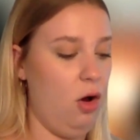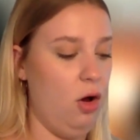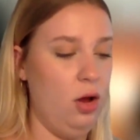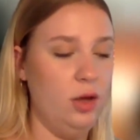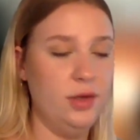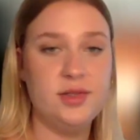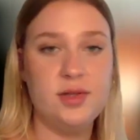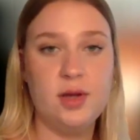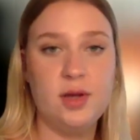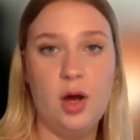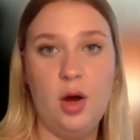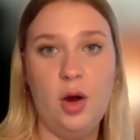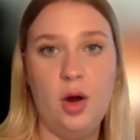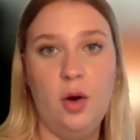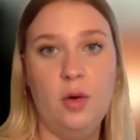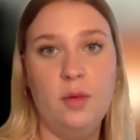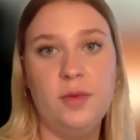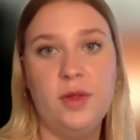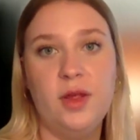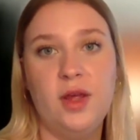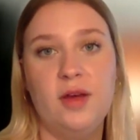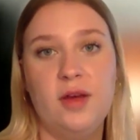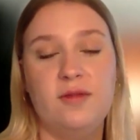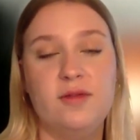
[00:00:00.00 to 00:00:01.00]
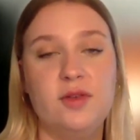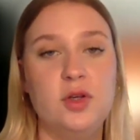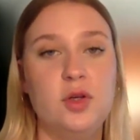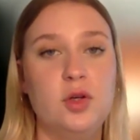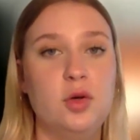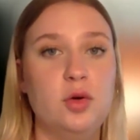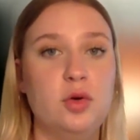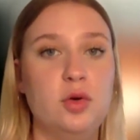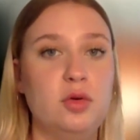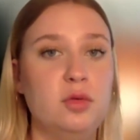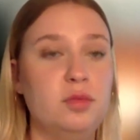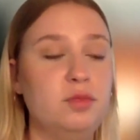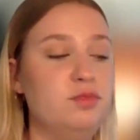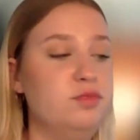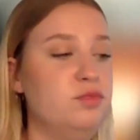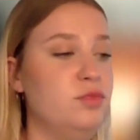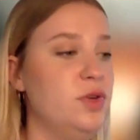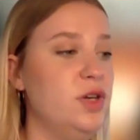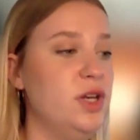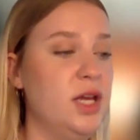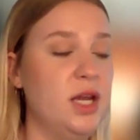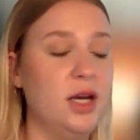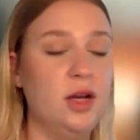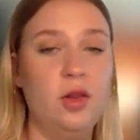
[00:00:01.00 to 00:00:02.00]
Also, if you
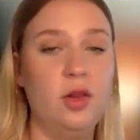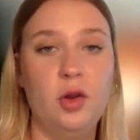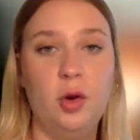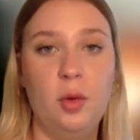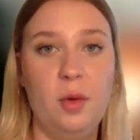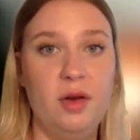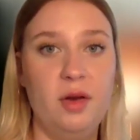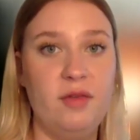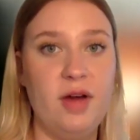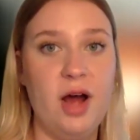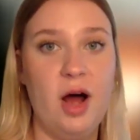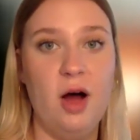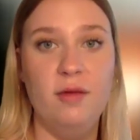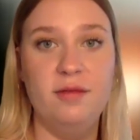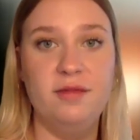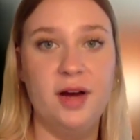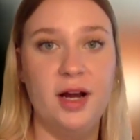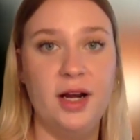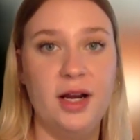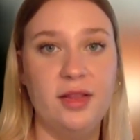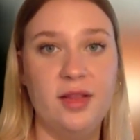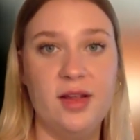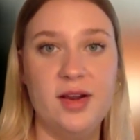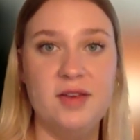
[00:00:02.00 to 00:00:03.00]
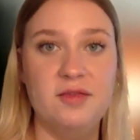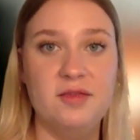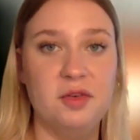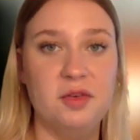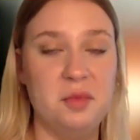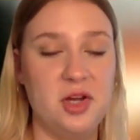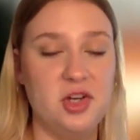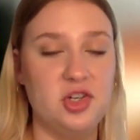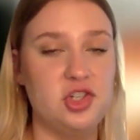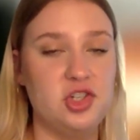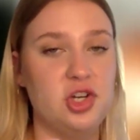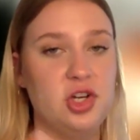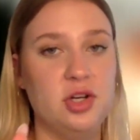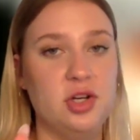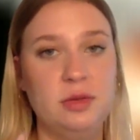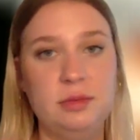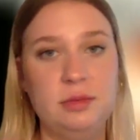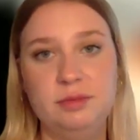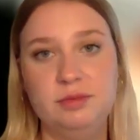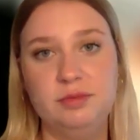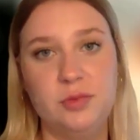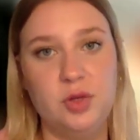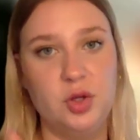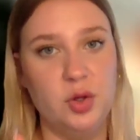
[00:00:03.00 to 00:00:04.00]
need a little bit of help finding that
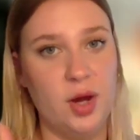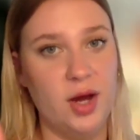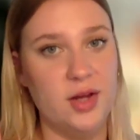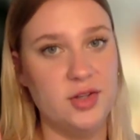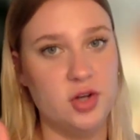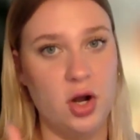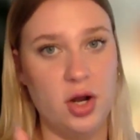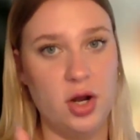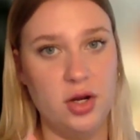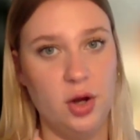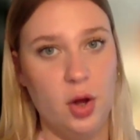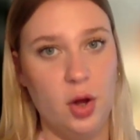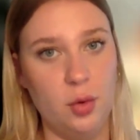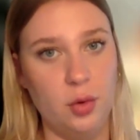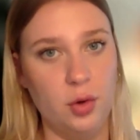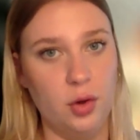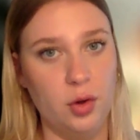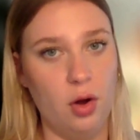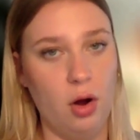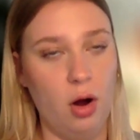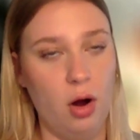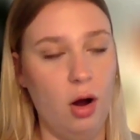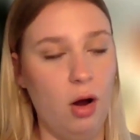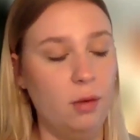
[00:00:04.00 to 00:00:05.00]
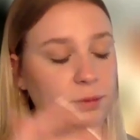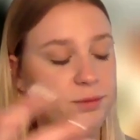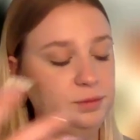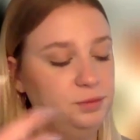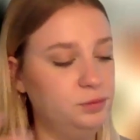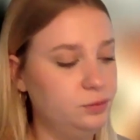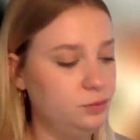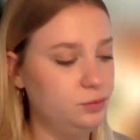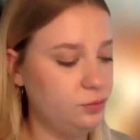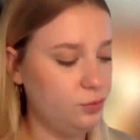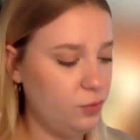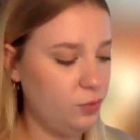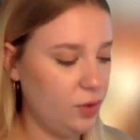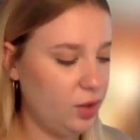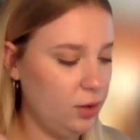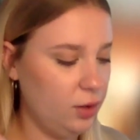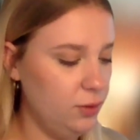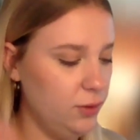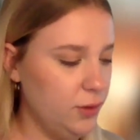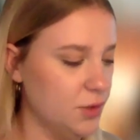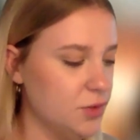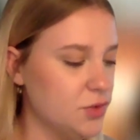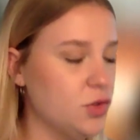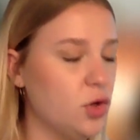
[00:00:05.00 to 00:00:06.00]
information, you guys already know who to call
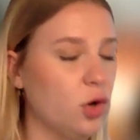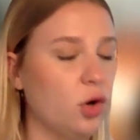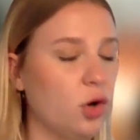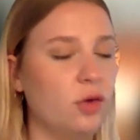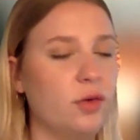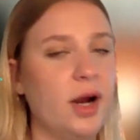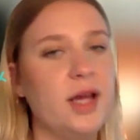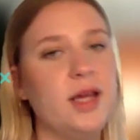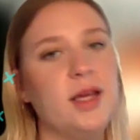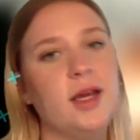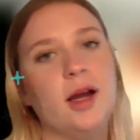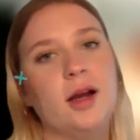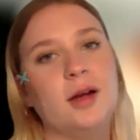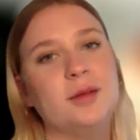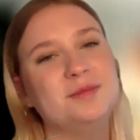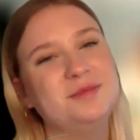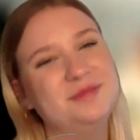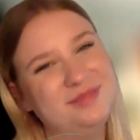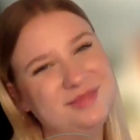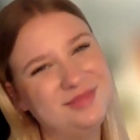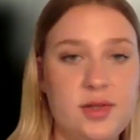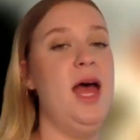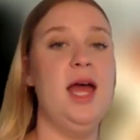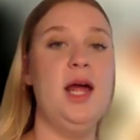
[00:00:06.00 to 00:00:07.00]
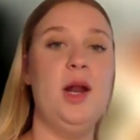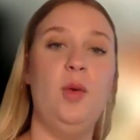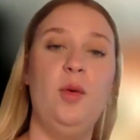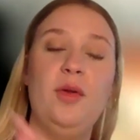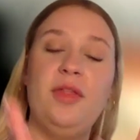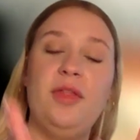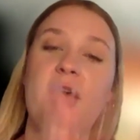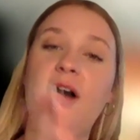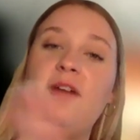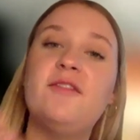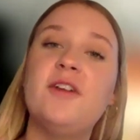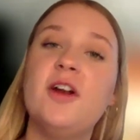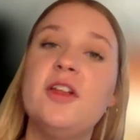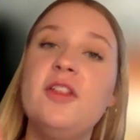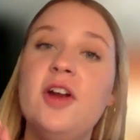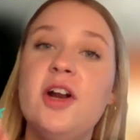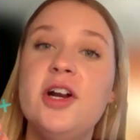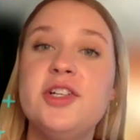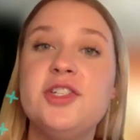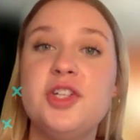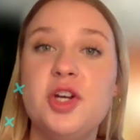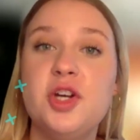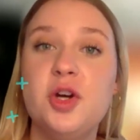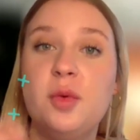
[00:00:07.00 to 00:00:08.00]
this girl right here. But without
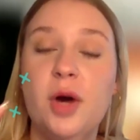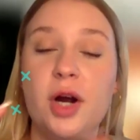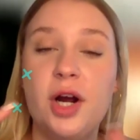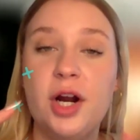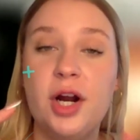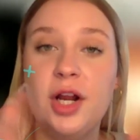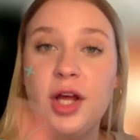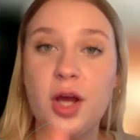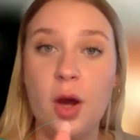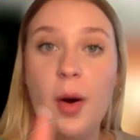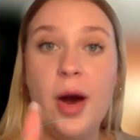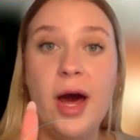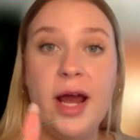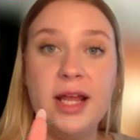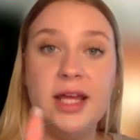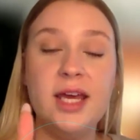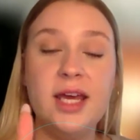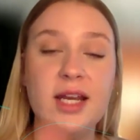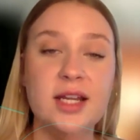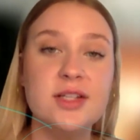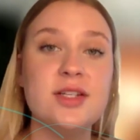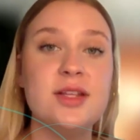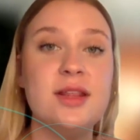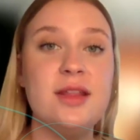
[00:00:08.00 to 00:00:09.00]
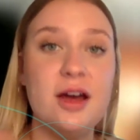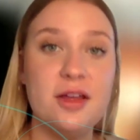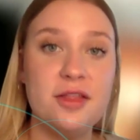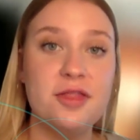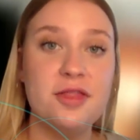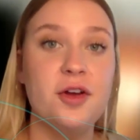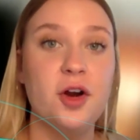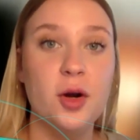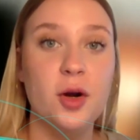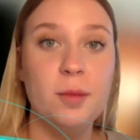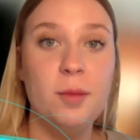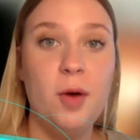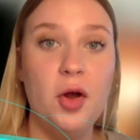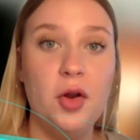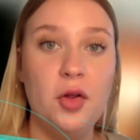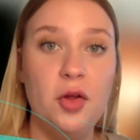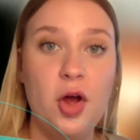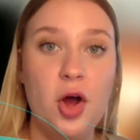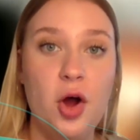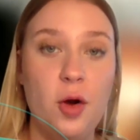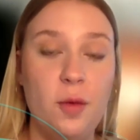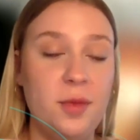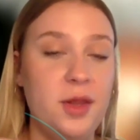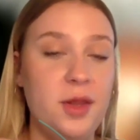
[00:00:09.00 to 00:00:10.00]
further ado, we're gonna go ahead and get into that third
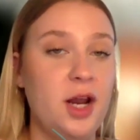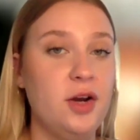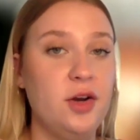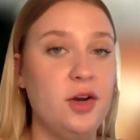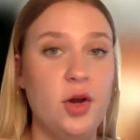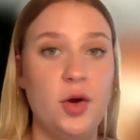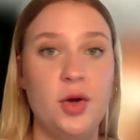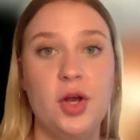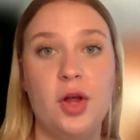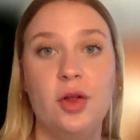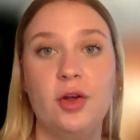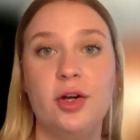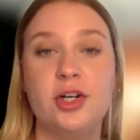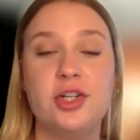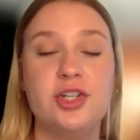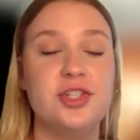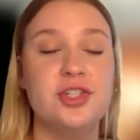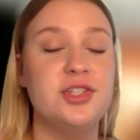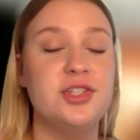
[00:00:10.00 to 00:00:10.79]
model home that I know y'all are